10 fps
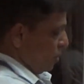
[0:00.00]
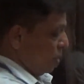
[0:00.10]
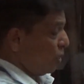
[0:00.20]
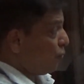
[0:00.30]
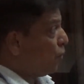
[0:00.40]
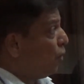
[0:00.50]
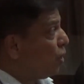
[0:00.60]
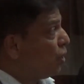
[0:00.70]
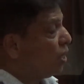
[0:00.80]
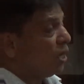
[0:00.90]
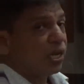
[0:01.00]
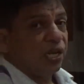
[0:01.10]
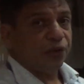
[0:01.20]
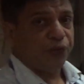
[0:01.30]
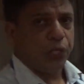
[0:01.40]
Therefore,
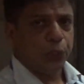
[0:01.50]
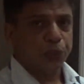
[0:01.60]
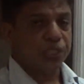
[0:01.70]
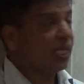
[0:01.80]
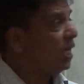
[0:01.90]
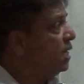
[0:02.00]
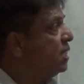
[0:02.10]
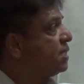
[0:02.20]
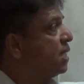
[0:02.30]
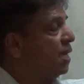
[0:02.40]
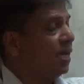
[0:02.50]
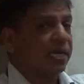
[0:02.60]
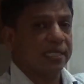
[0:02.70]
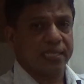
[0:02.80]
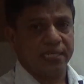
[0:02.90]
here we use the
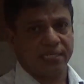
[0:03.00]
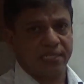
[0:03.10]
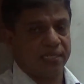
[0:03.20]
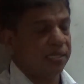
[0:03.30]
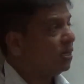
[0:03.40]
standard result.